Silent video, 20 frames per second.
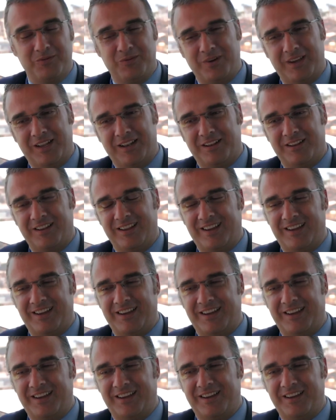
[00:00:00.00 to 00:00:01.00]
Well,
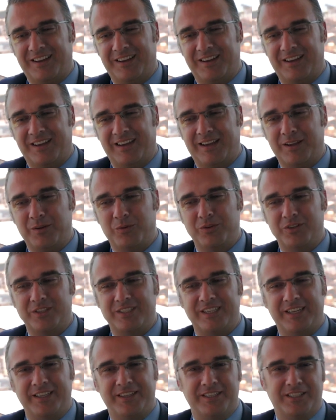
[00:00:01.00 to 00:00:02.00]
I wouldn't
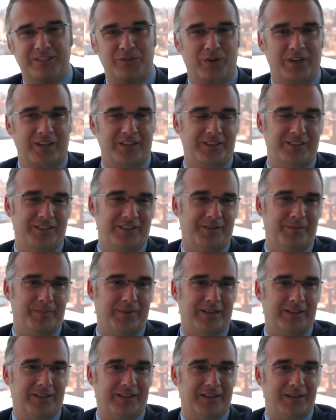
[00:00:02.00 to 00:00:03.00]
say distracting,
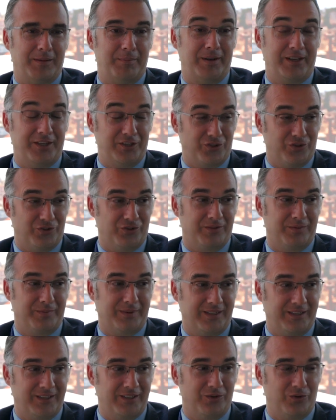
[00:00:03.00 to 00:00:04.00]
but a pleasure.
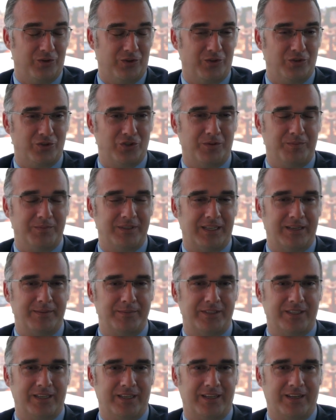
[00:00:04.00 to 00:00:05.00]
But, you know,
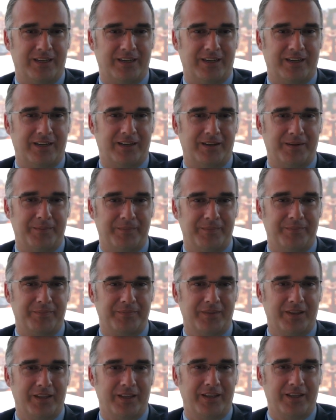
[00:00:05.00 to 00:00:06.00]
sometimes
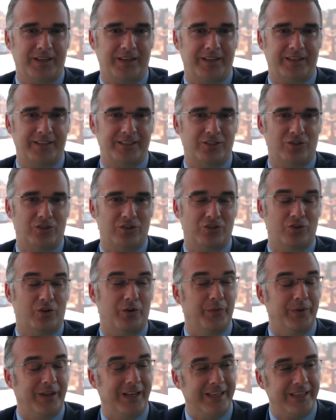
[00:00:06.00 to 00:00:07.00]
it is also
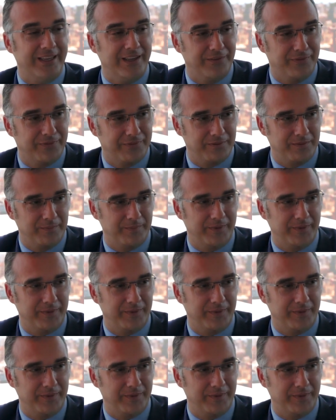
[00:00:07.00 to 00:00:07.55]
a relief